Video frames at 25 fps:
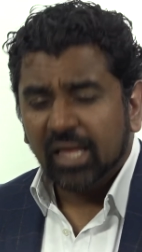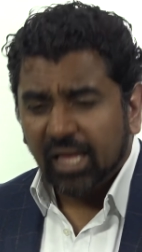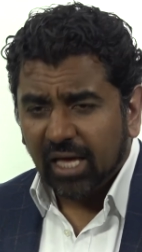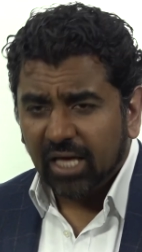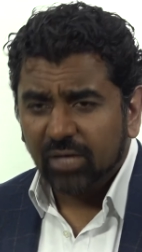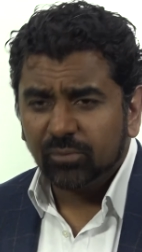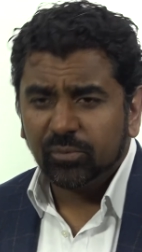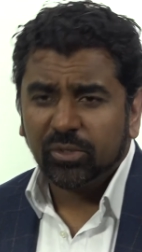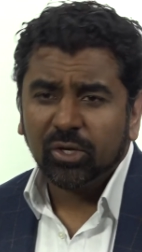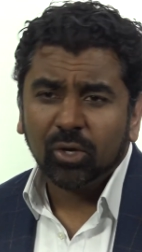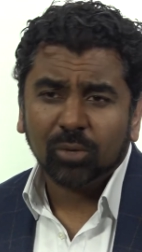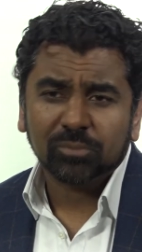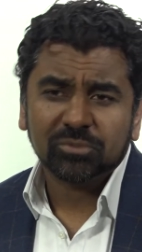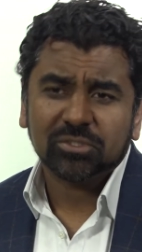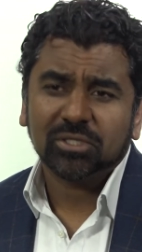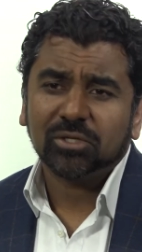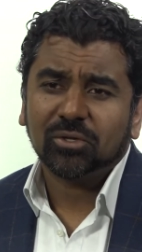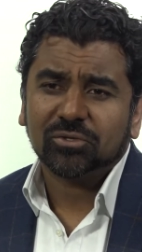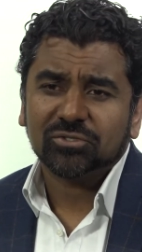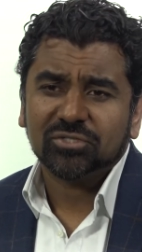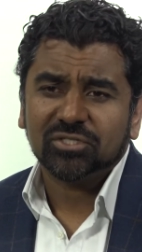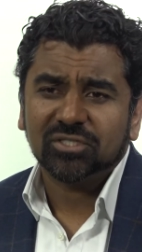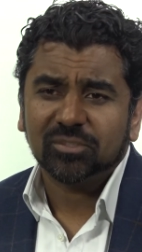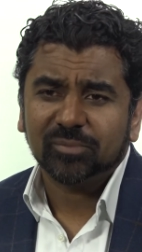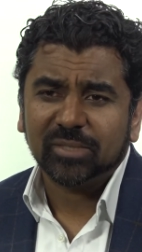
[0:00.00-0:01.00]
and we hope to
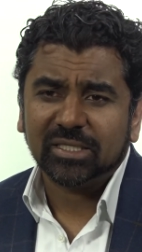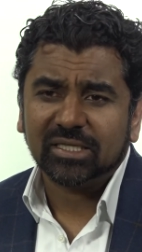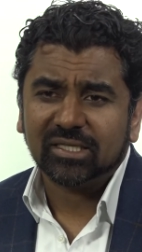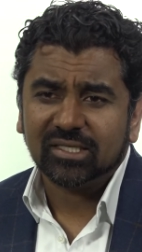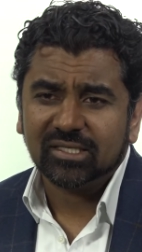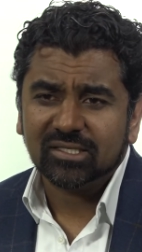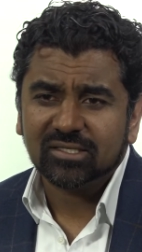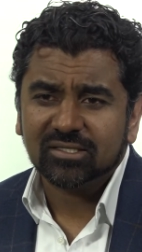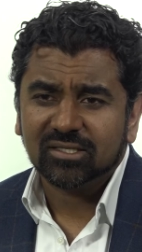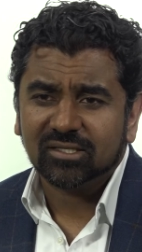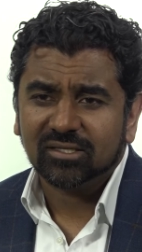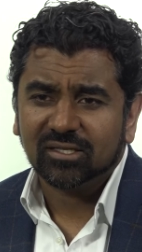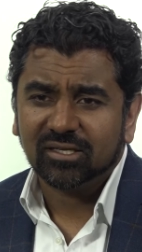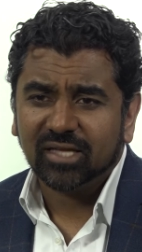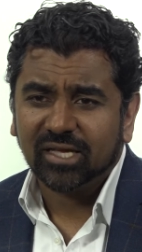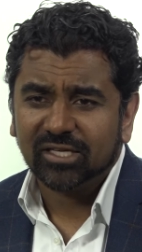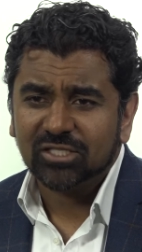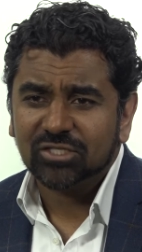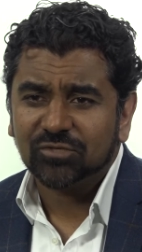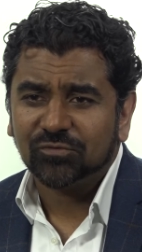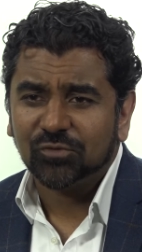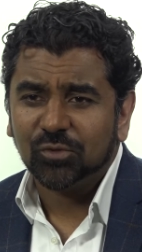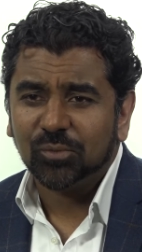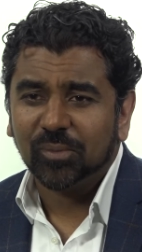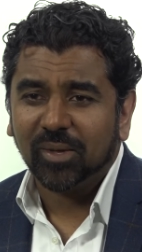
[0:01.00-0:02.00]
launch in the Middle East in the
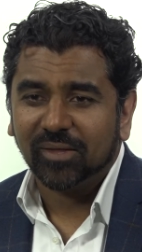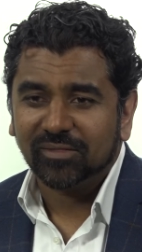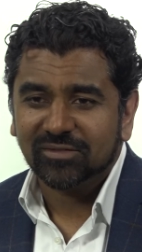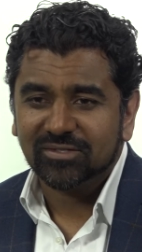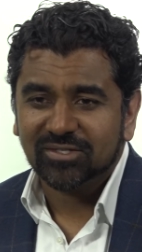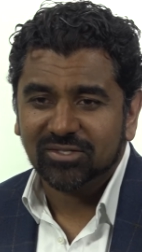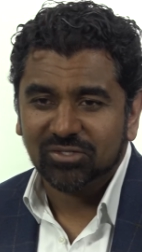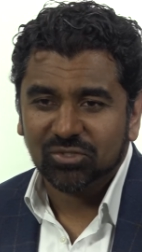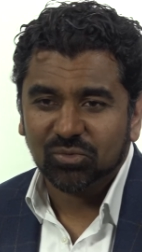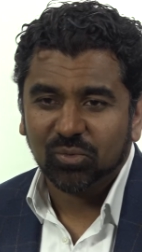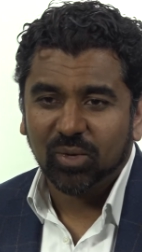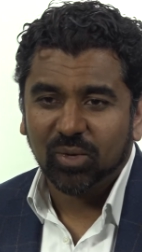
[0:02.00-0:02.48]
next few months as